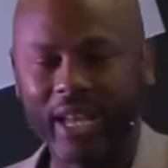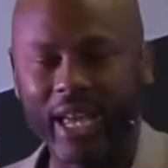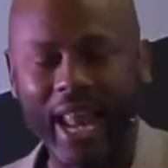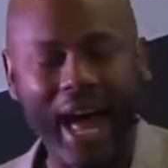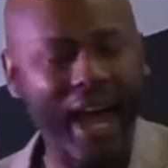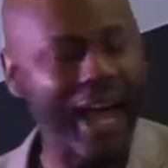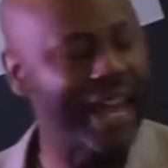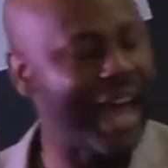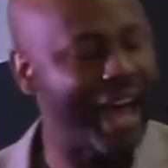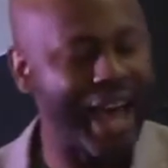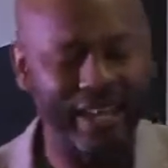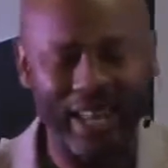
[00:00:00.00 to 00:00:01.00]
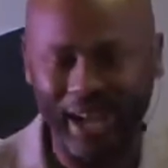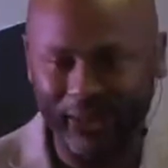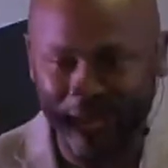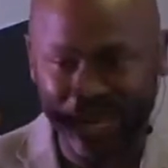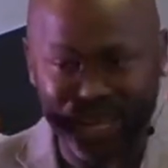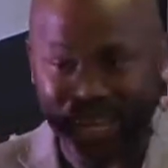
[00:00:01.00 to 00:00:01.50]
And I, and, I, and, I,
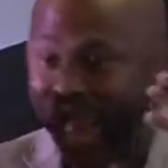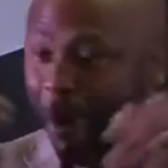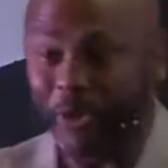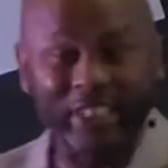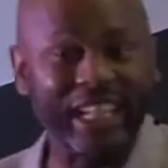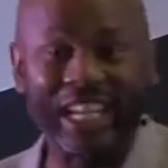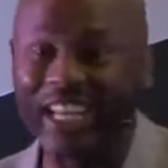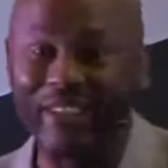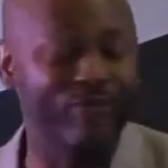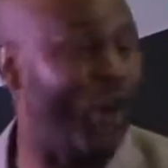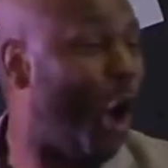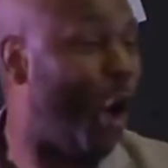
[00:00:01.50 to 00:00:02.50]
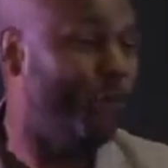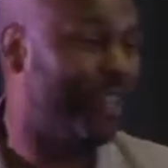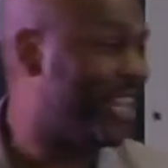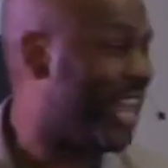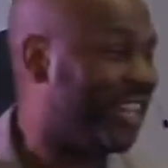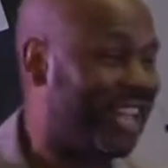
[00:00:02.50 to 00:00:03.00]
and I was involved
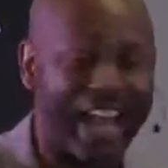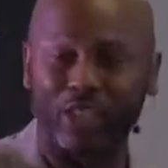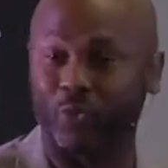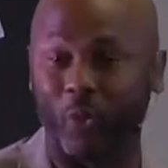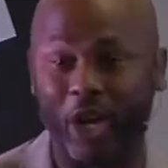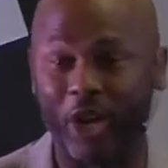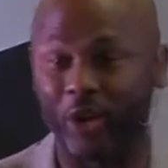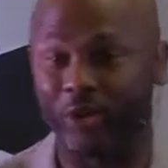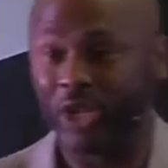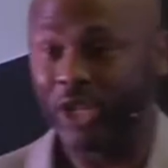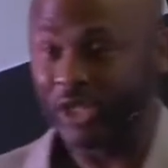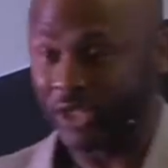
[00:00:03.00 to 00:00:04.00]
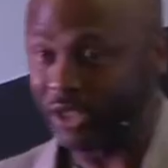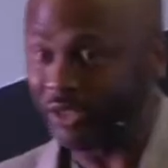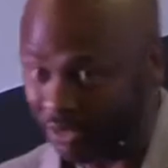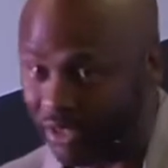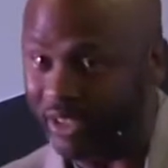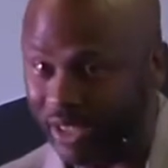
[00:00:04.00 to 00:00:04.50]
in that as well
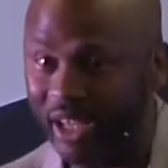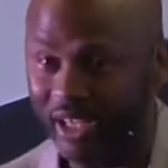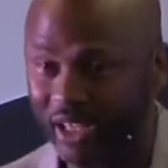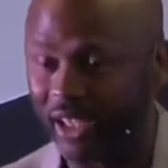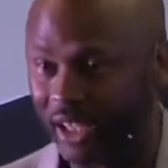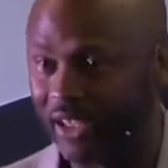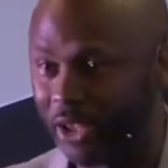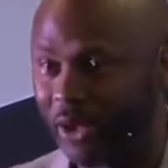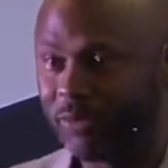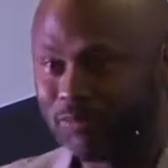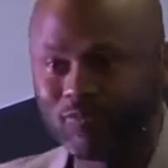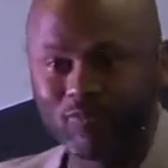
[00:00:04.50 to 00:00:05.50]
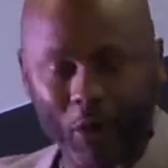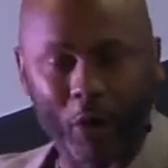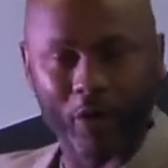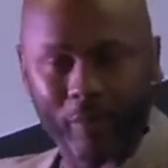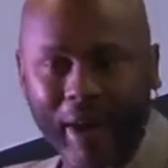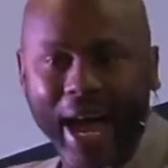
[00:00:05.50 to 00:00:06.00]
a little
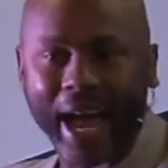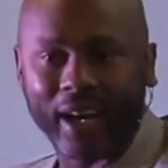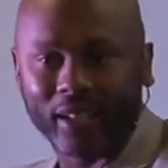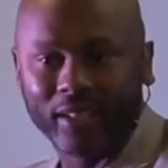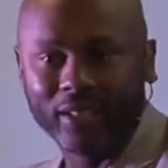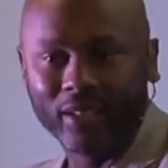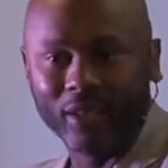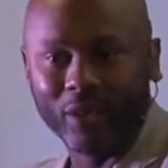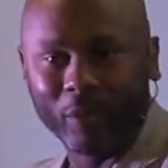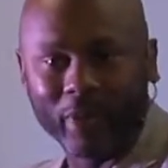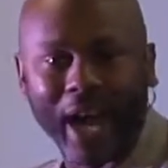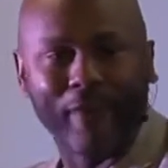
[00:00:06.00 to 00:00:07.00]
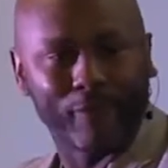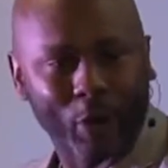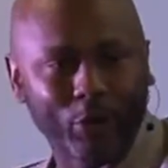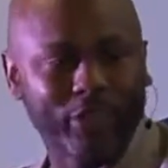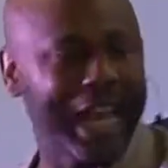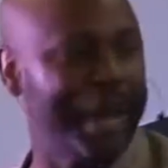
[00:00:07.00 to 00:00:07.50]
further back when I
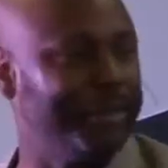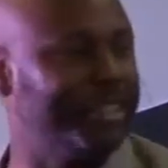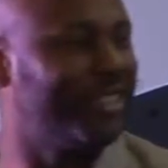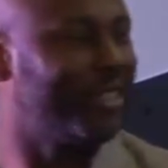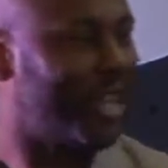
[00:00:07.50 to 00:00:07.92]
first came into the